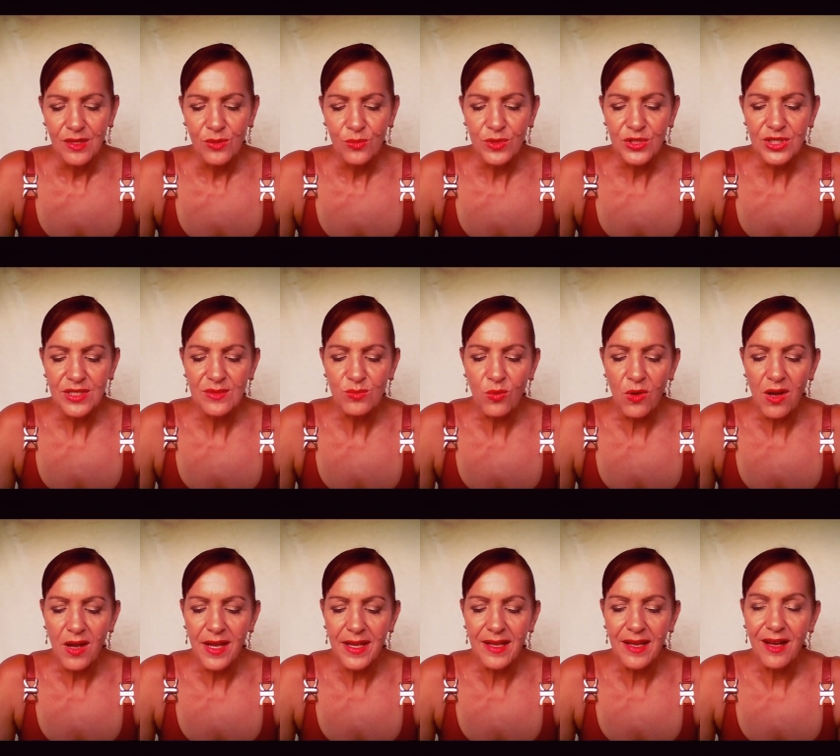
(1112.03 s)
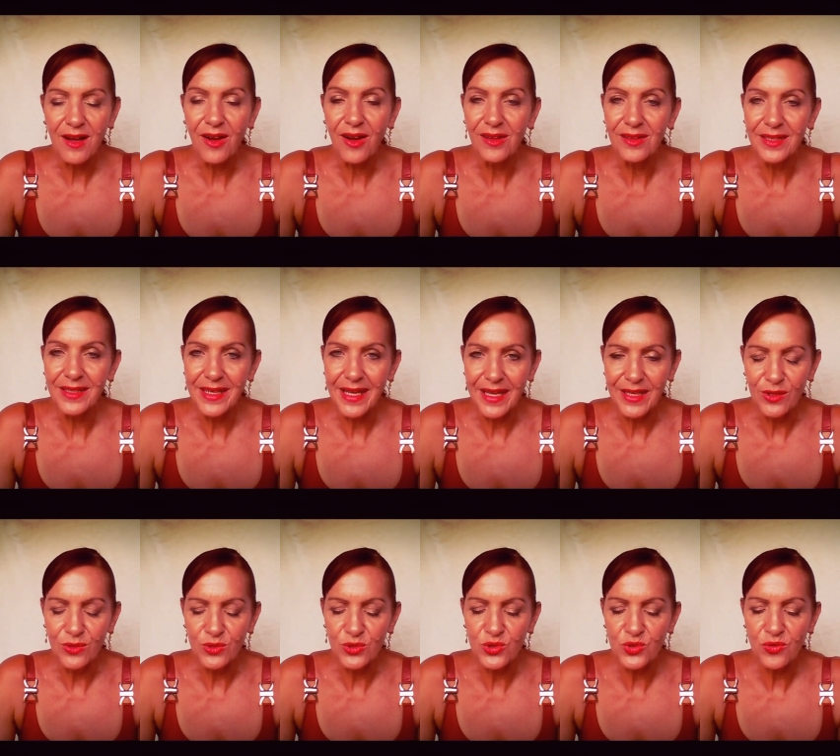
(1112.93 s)
which is why a
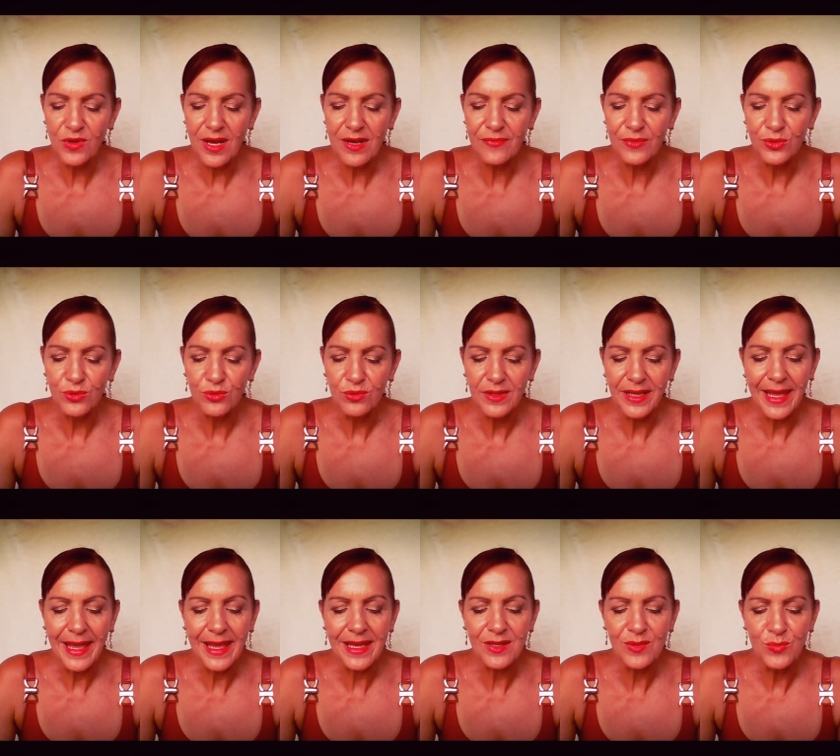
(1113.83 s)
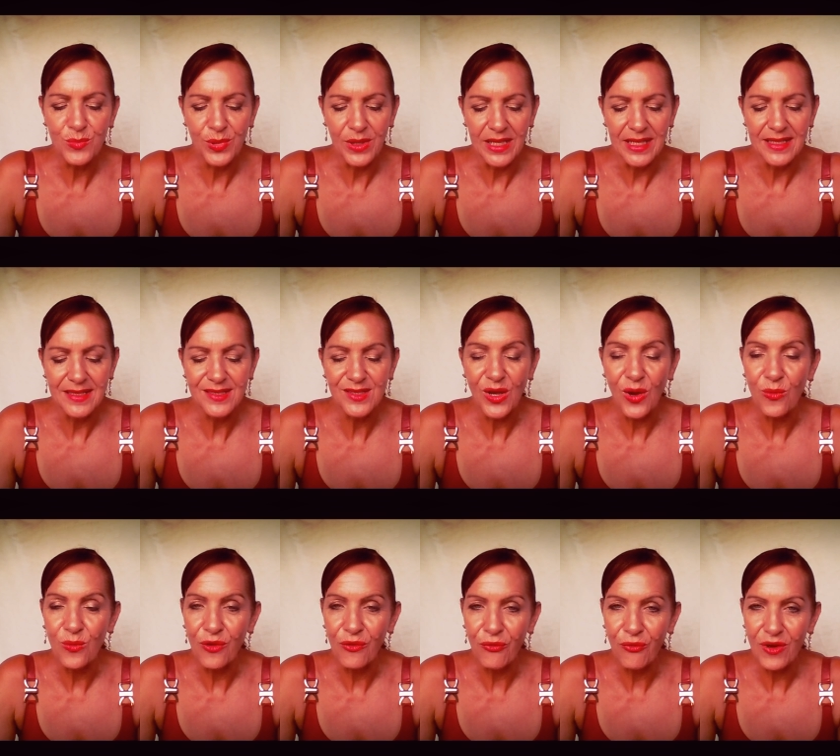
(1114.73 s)
holiday or travel can be so
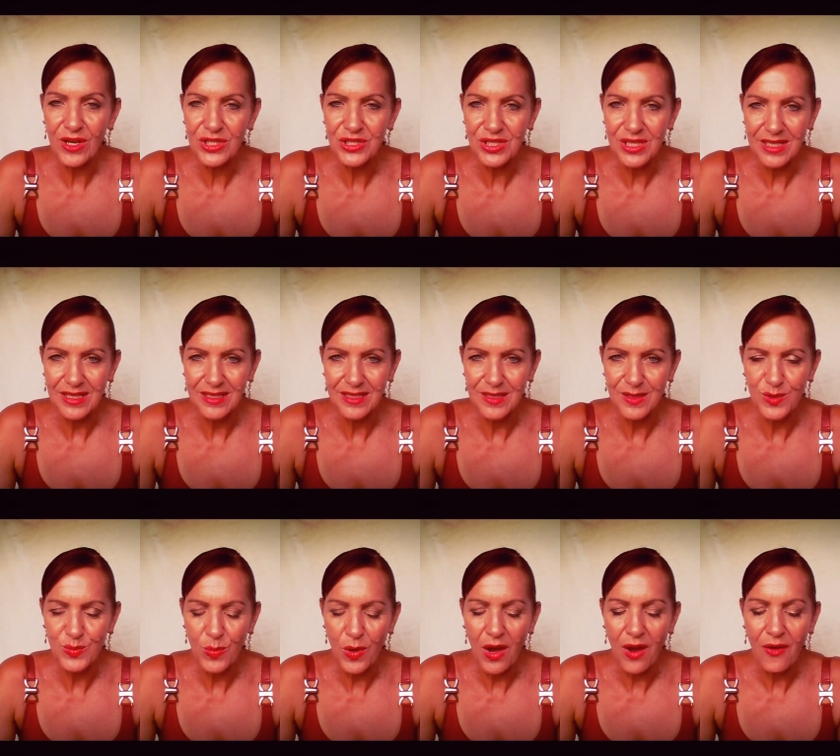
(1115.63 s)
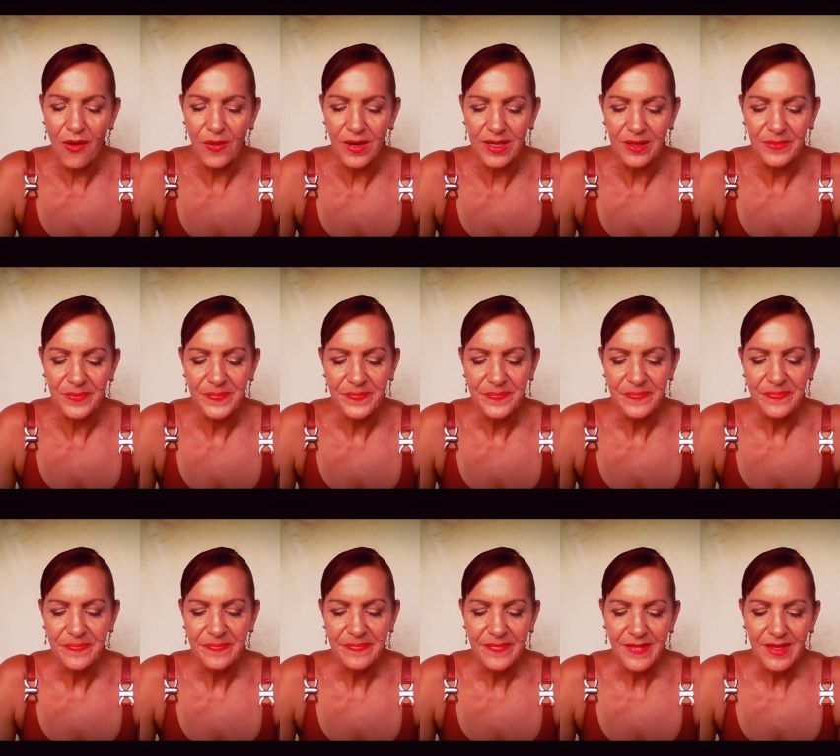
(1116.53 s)
refreshing and inspiring.
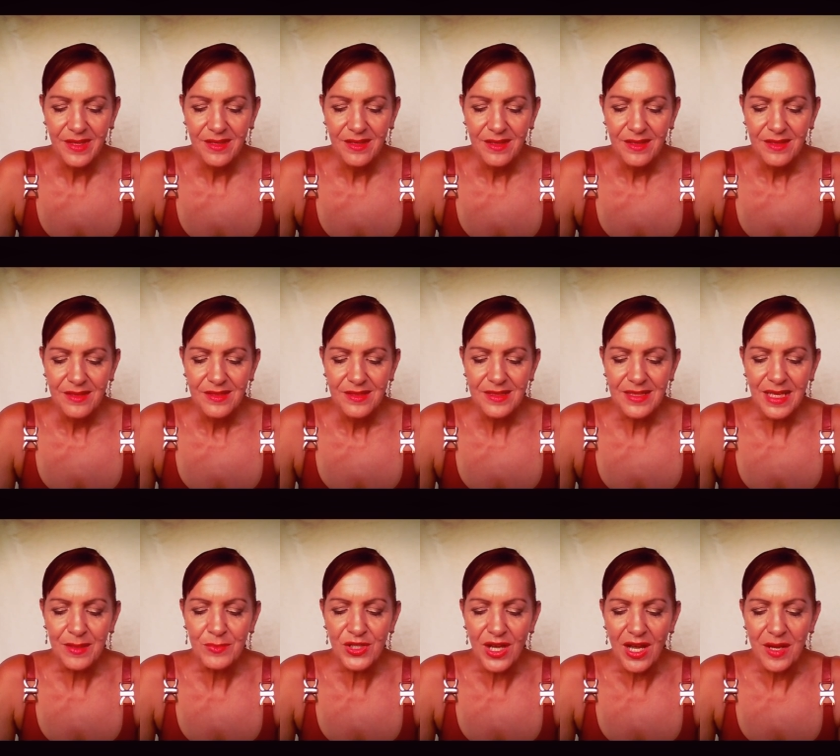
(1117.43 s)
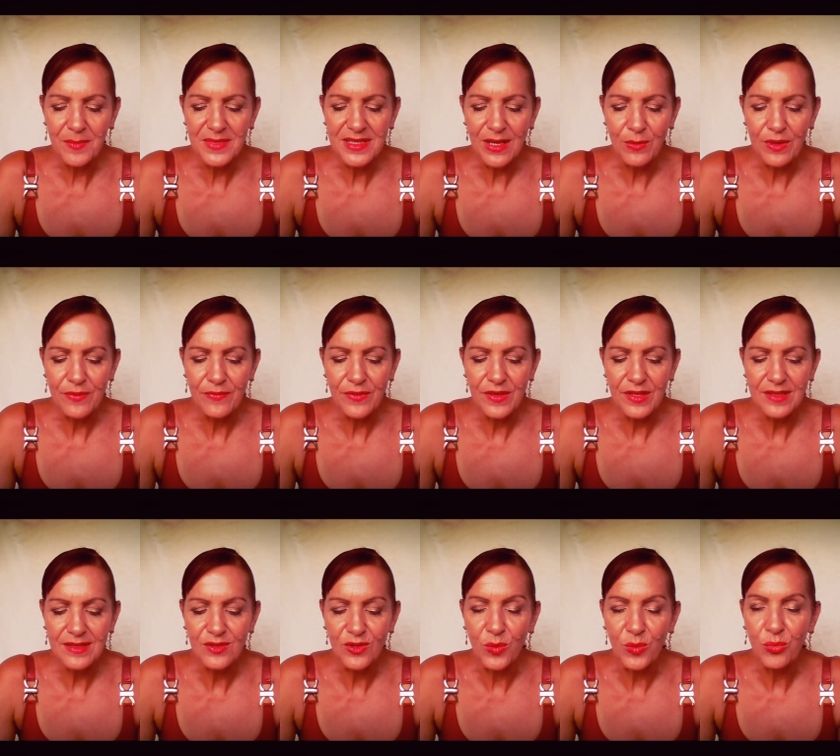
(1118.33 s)
Sometimes, however,
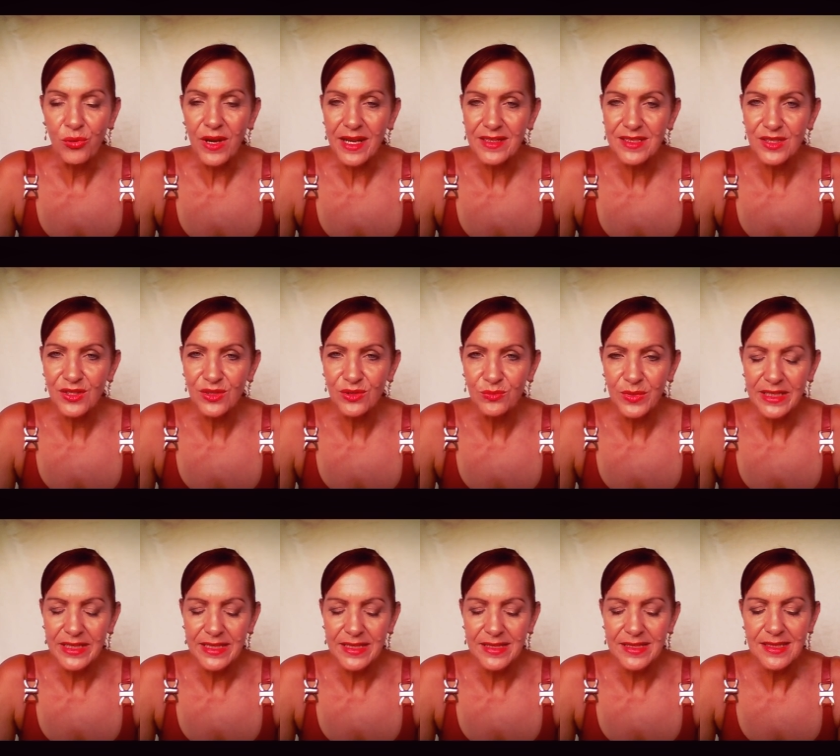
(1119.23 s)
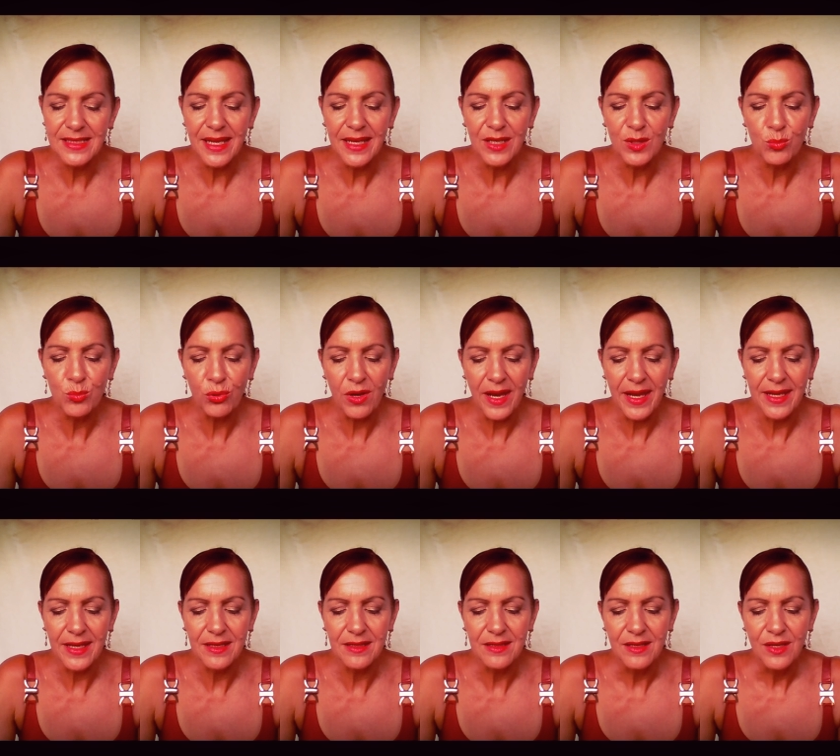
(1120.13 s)
that's not practical. We need to take a
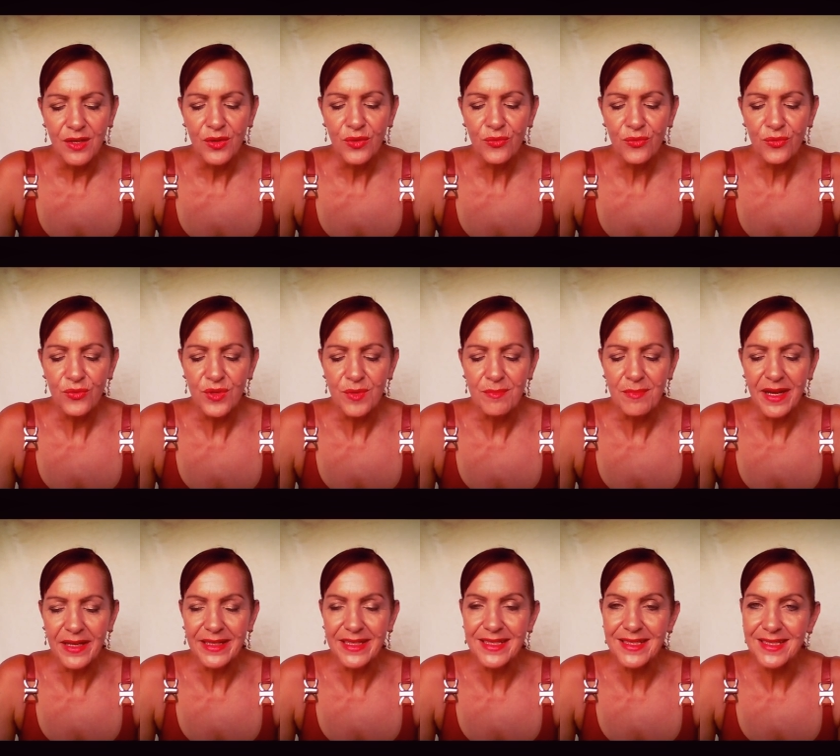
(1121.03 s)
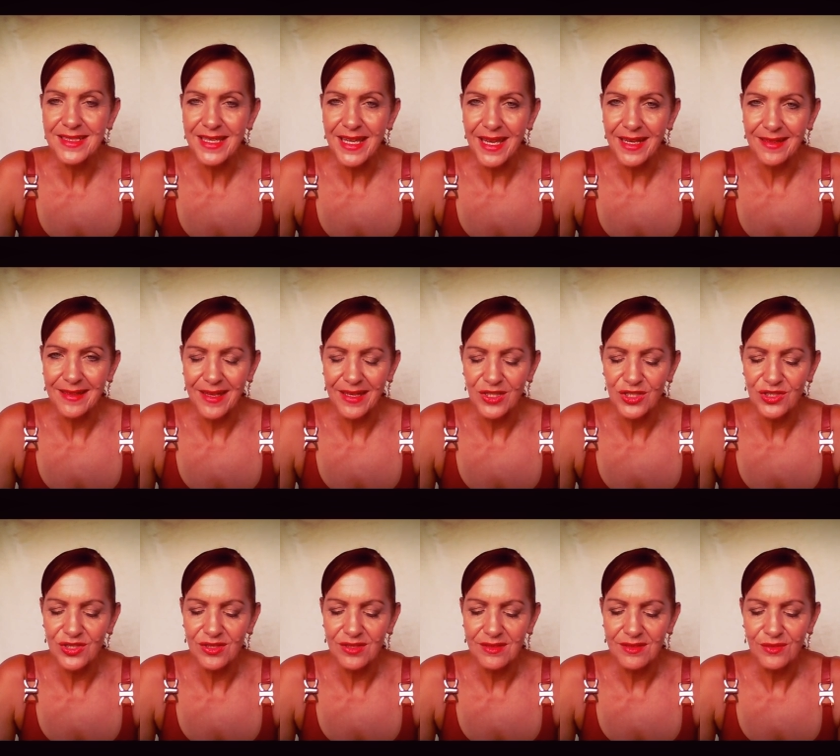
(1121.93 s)
break through the muddy
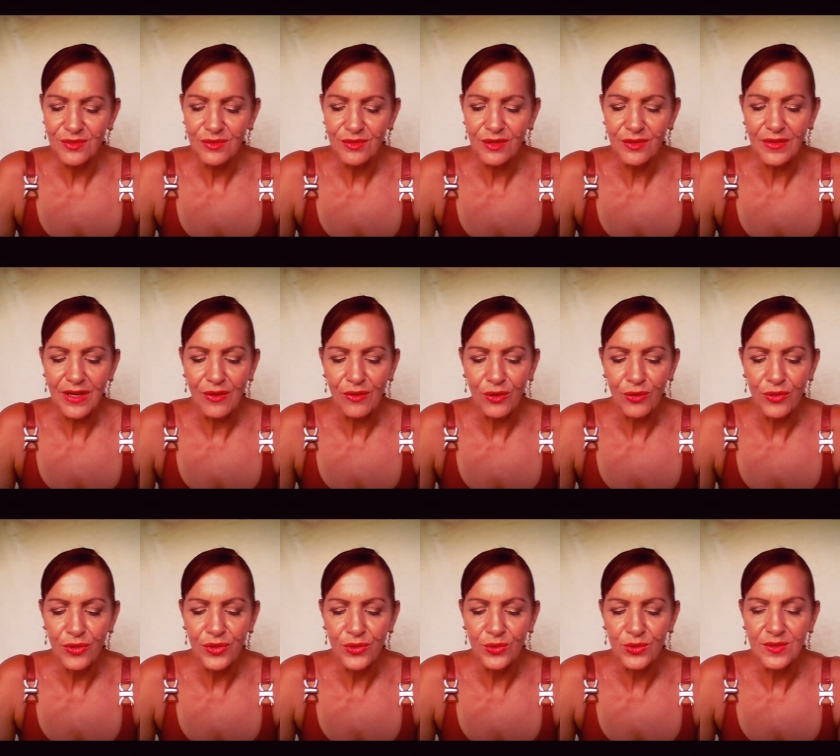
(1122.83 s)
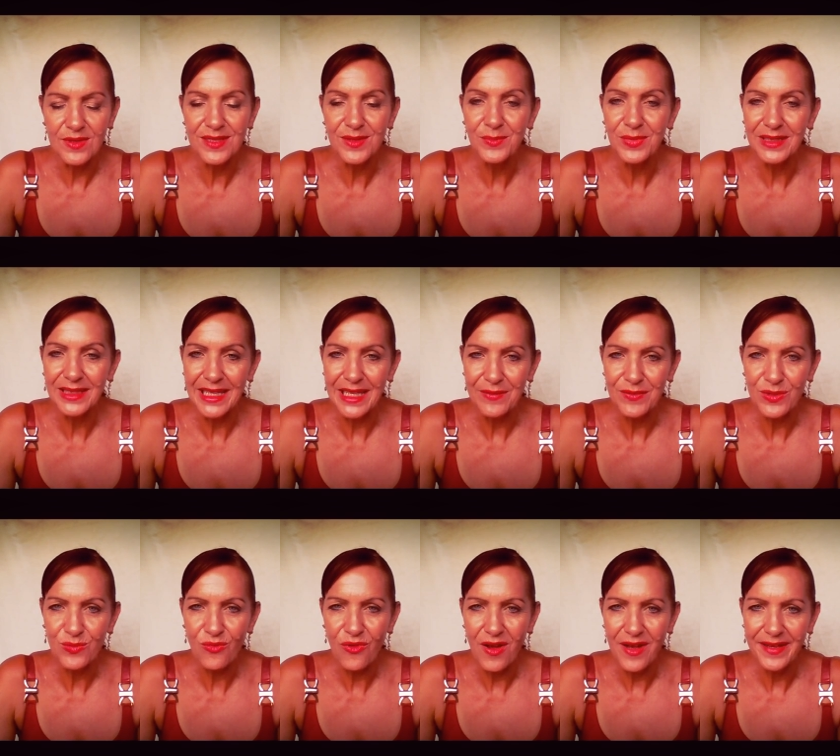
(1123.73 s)
stagnation of our old thoughts and
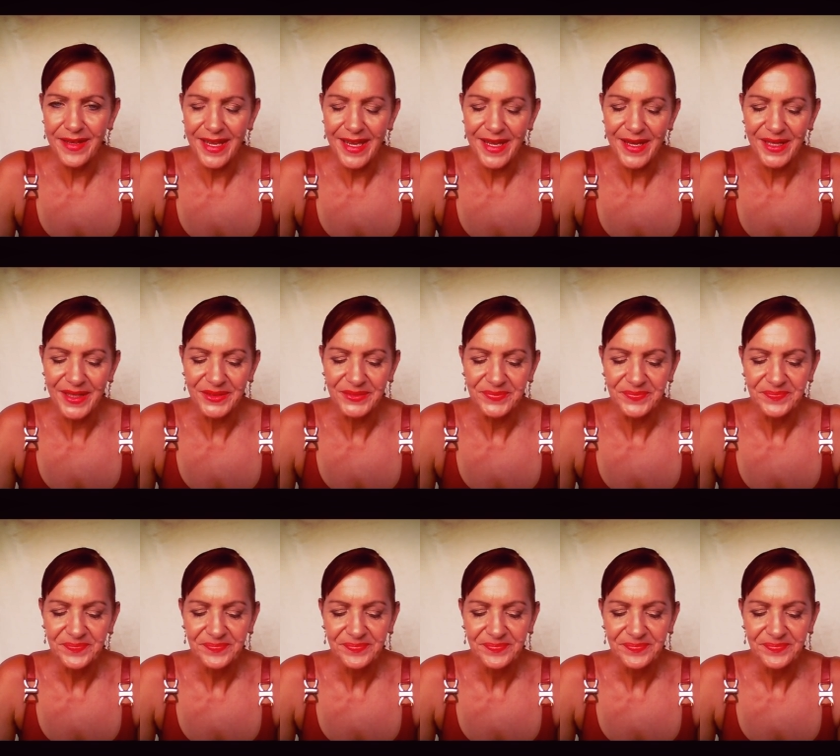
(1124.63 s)
beliefs right now.